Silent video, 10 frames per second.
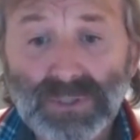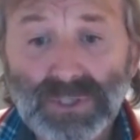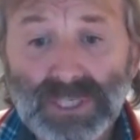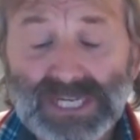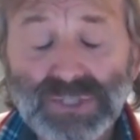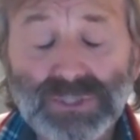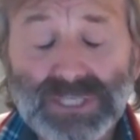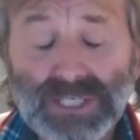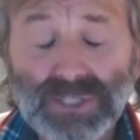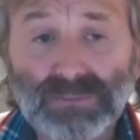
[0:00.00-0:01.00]

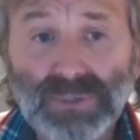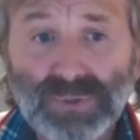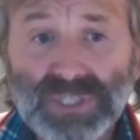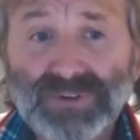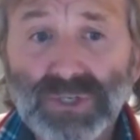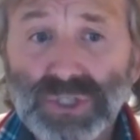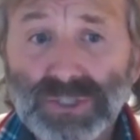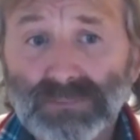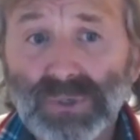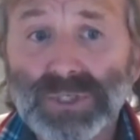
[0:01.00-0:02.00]
gastrointestinal immune dysfunction,
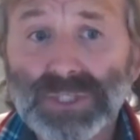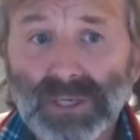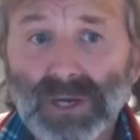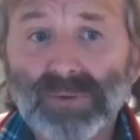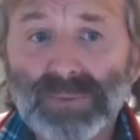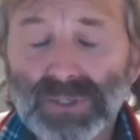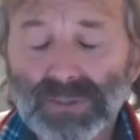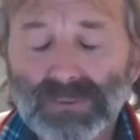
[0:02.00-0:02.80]
immunity. I've been